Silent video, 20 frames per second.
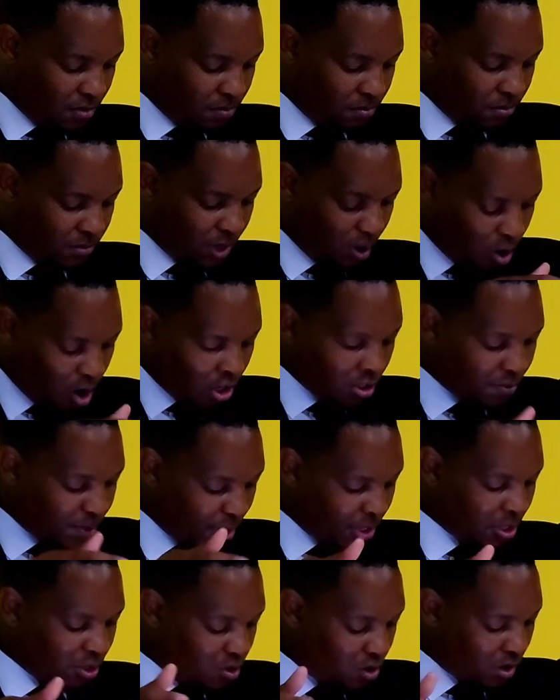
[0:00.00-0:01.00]
the gospel
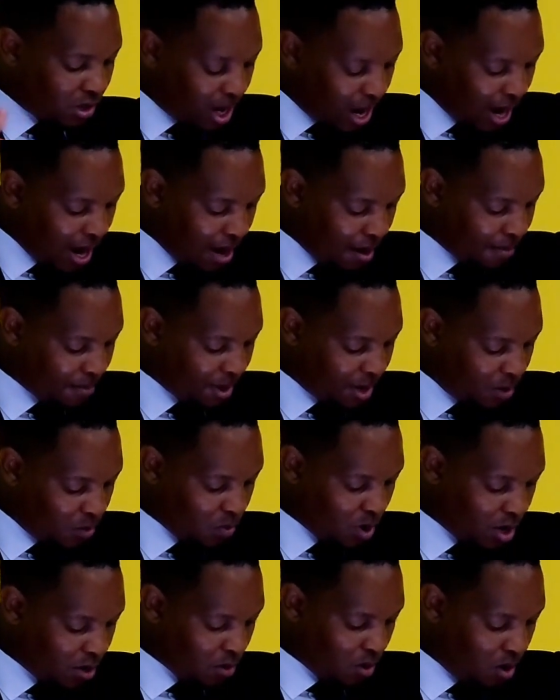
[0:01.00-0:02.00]
did not come in
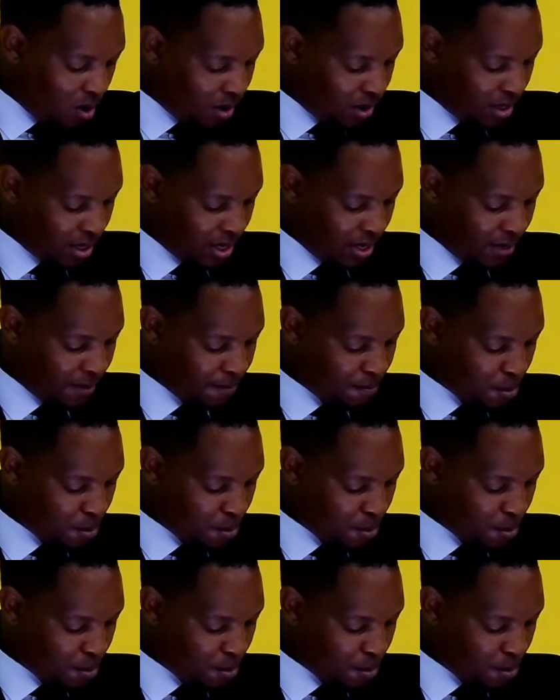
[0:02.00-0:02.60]
word only,